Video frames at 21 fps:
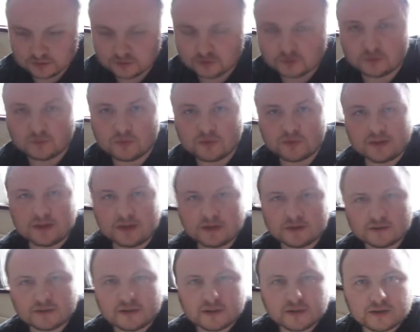I don't know what the
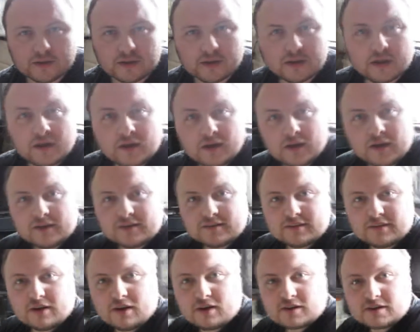light's like here. Is
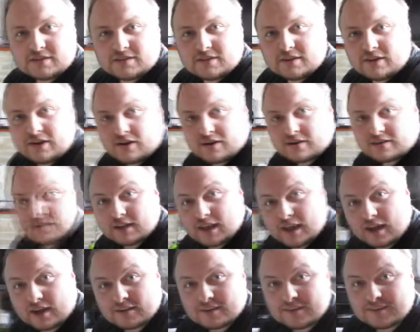it dark? Is it dark? Is it
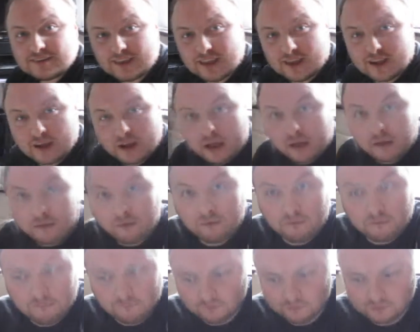light? Is it light?
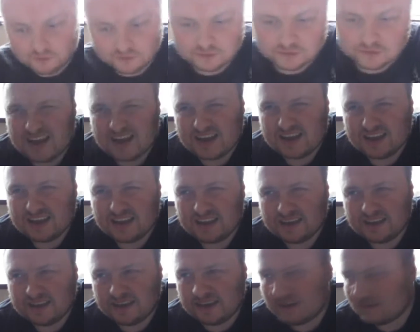
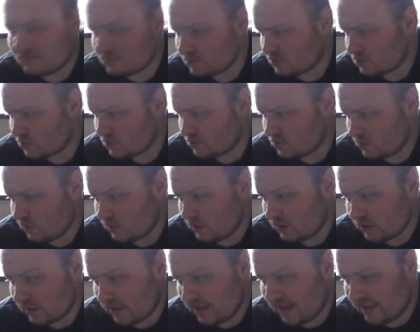Yeah, I've got to go to
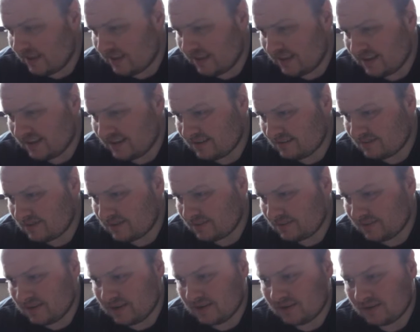work and then I'm
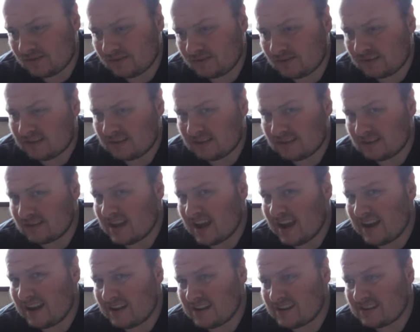going home
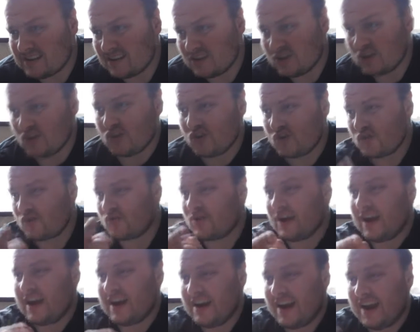and edit
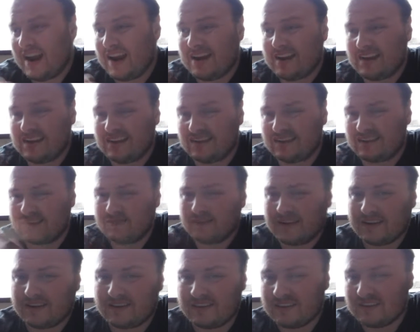you and edit
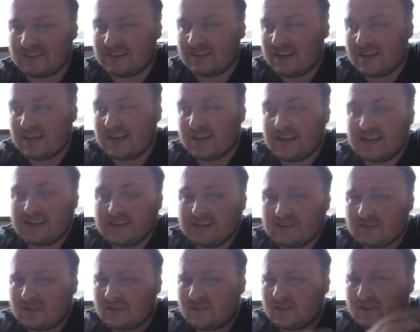Smeg Chris.
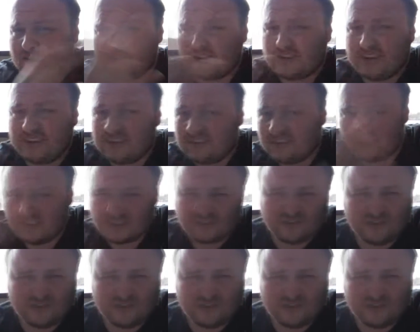So I don't need to